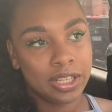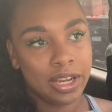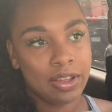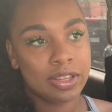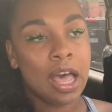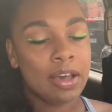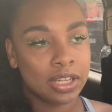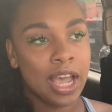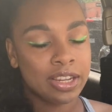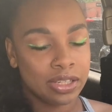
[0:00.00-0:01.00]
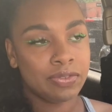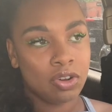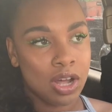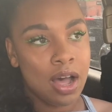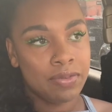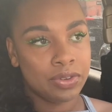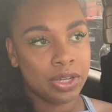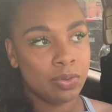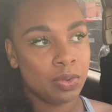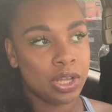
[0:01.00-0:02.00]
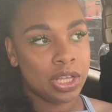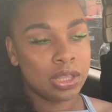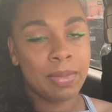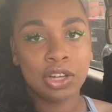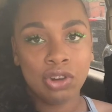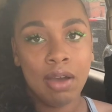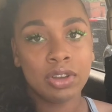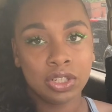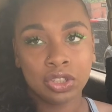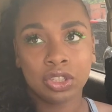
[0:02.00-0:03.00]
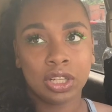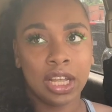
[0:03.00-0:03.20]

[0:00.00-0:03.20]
Now I actually felt confident with my driving instructor.